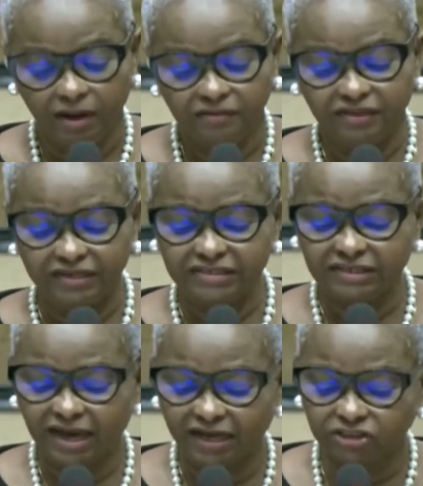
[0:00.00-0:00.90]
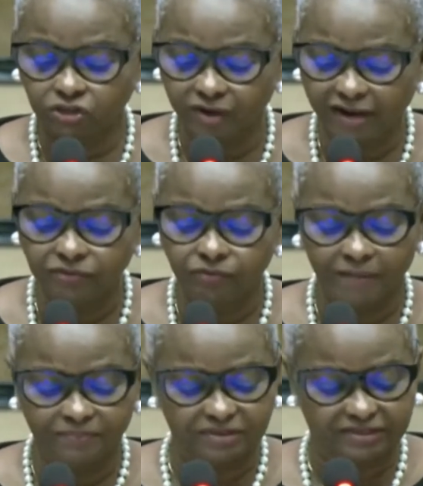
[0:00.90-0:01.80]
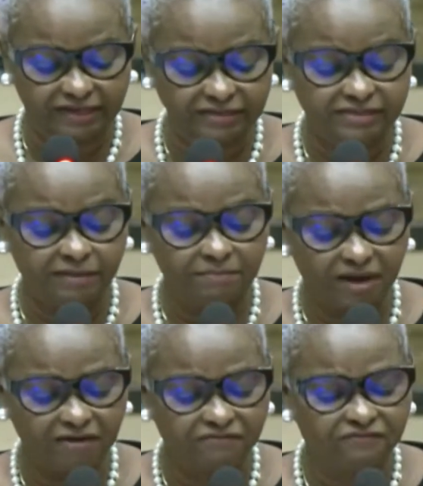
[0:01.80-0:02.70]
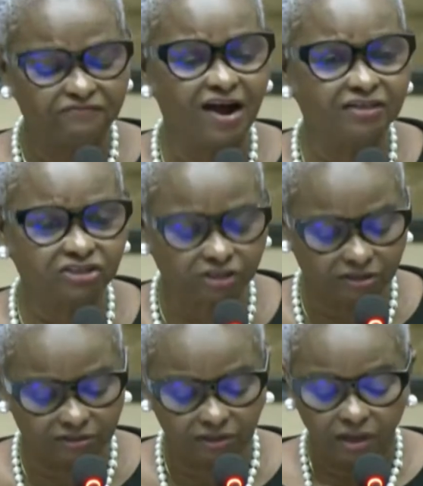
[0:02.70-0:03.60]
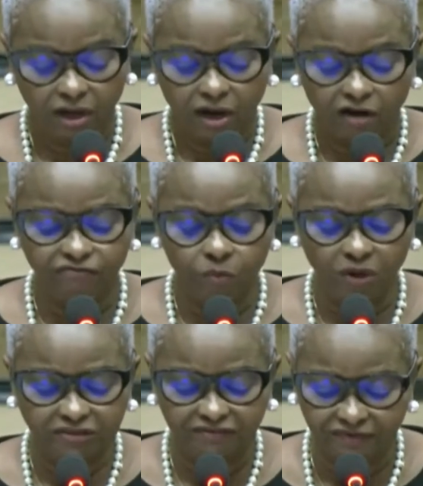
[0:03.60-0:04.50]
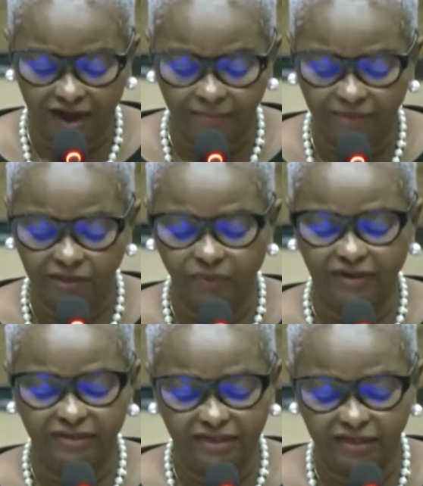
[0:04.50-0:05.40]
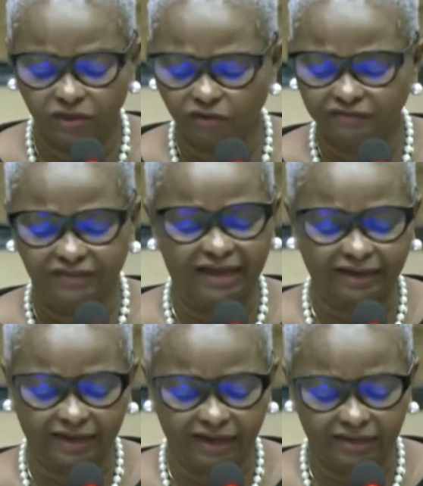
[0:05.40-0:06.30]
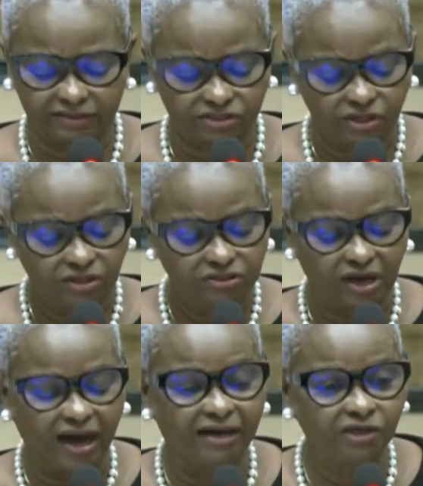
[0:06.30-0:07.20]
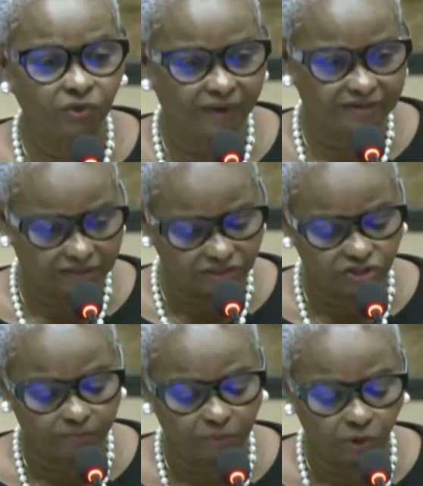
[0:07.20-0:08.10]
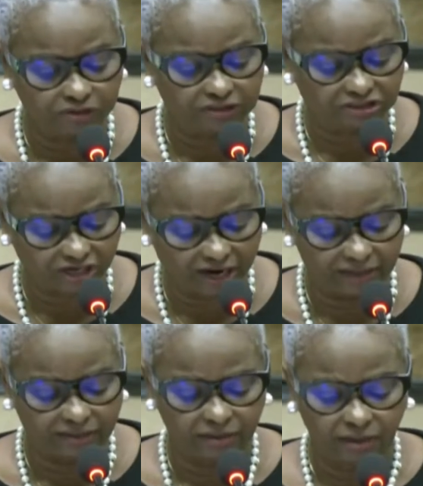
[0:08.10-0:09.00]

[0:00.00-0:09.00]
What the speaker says: this cash grant represents a mere fraction of what a family will need over decades to adequately support a child,